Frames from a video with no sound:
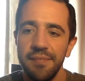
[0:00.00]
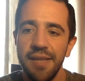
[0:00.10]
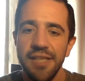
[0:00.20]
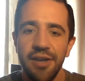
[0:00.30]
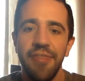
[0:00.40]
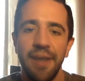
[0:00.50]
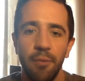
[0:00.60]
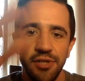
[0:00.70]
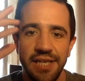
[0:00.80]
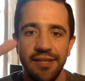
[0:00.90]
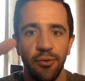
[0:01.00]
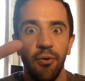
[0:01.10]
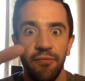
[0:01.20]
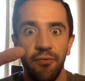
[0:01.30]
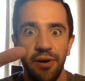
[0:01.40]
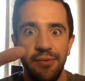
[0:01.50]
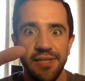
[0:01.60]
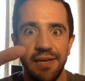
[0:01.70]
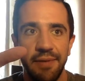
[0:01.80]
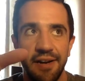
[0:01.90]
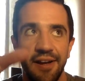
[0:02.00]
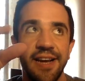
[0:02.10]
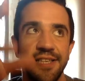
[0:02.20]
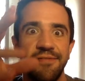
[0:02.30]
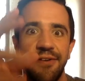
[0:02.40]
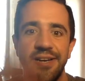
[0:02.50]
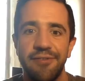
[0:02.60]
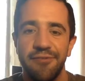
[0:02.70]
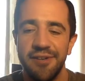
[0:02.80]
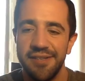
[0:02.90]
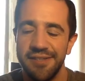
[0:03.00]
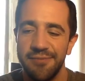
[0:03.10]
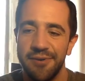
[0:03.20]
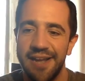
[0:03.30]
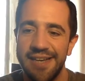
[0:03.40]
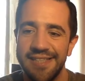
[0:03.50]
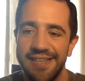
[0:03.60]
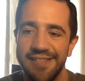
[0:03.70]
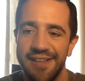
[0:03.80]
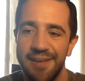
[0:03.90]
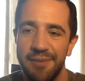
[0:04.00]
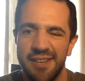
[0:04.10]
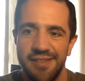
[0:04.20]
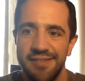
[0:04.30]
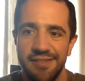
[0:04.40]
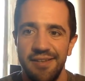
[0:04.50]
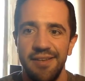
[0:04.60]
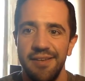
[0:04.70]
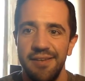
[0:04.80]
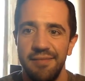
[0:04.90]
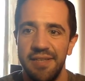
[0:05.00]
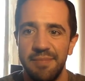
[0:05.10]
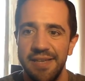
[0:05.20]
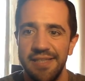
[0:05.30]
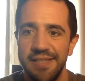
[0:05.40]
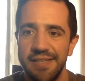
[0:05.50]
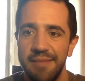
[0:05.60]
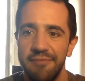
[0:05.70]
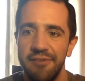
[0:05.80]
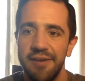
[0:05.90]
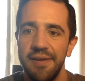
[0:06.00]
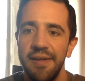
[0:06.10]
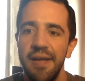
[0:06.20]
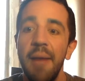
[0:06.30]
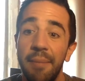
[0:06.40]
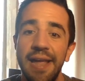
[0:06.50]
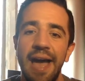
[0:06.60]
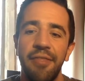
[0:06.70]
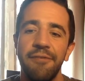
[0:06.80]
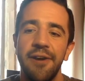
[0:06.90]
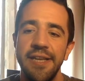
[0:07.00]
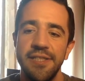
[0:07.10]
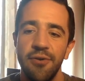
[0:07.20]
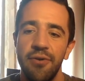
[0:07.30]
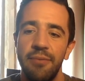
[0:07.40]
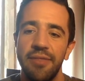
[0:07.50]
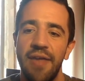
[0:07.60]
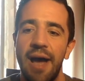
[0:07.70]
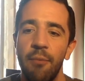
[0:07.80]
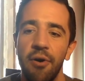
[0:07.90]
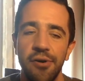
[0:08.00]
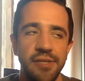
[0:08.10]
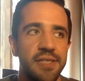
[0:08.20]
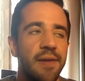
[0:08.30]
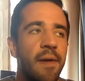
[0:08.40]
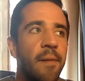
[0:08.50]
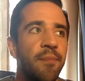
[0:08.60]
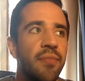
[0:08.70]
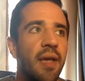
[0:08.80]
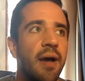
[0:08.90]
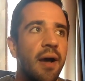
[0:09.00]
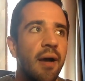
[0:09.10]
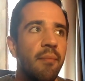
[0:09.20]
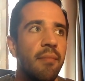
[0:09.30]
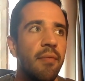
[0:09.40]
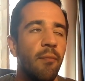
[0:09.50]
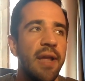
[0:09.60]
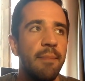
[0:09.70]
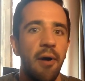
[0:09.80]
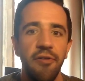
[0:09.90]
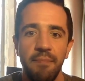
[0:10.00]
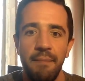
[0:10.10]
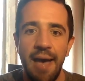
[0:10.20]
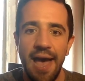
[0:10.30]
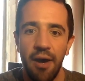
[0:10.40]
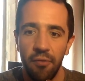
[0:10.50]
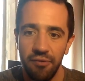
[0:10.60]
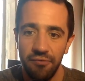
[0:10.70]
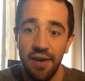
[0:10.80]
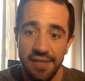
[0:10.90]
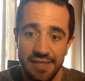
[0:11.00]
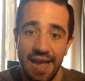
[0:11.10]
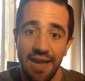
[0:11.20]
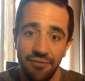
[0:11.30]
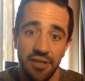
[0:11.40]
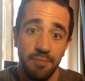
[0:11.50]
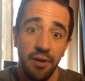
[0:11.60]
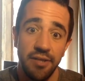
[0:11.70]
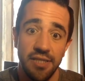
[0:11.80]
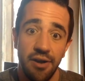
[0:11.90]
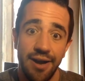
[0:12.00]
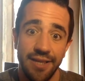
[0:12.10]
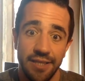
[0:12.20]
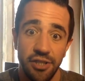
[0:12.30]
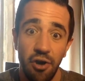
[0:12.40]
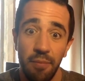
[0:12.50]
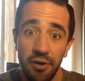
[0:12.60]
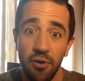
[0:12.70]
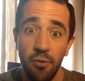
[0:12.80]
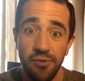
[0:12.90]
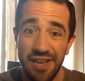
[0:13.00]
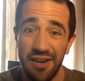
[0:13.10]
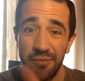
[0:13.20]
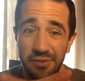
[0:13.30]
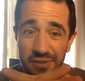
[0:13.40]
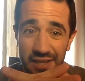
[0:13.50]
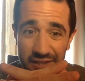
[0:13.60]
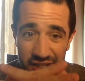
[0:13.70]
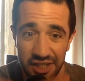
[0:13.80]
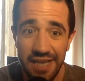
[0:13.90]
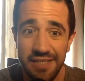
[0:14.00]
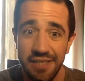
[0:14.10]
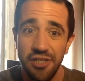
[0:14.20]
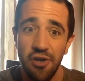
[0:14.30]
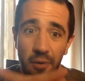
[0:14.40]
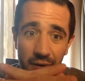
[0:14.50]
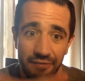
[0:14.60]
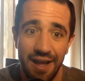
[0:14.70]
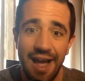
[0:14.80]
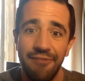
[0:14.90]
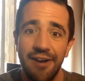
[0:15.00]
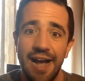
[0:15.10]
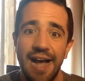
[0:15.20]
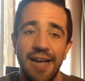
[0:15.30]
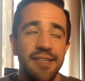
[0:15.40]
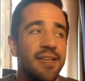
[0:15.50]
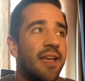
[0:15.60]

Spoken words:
So I think what she thought 40 was going to be like is very different to what it actually is like, because it's basically the same for her. But yeah, the funny story with that was, we both met on the first day of us both starting this job at a call centre, which was like the shittest job I've ever had.